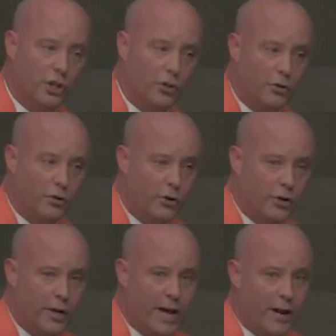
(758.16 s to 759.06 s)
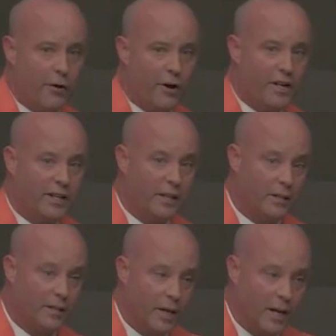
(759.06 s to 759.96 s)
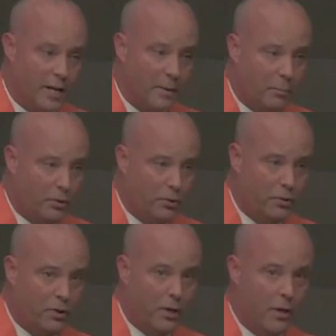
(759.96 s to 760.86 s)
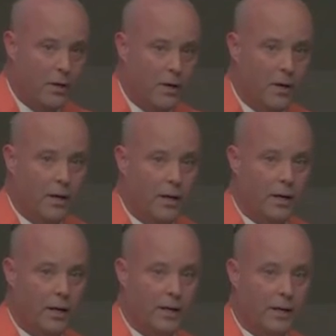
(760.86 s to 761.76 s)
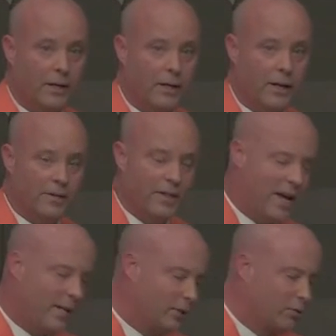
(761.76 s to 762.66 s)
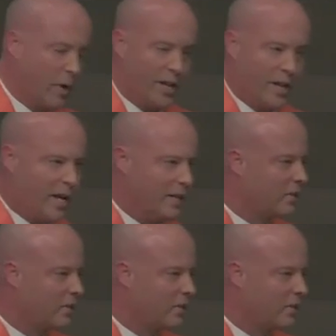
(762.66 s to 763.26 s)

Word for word: as the meat in the meal. And it says, Your lamb shall be without blemish in a make of the first